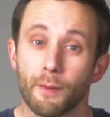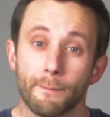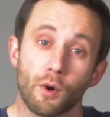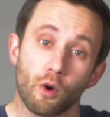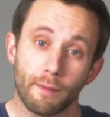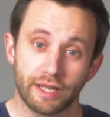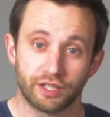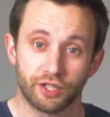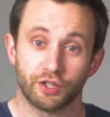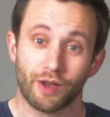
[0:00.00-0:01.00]
more
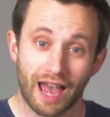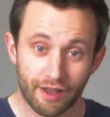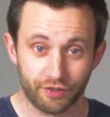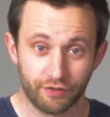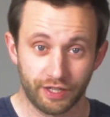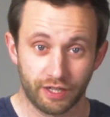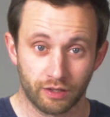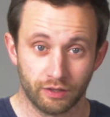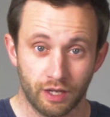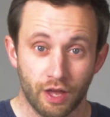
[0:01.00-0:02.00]
messages you have in a
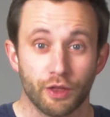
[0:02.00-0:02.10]
video,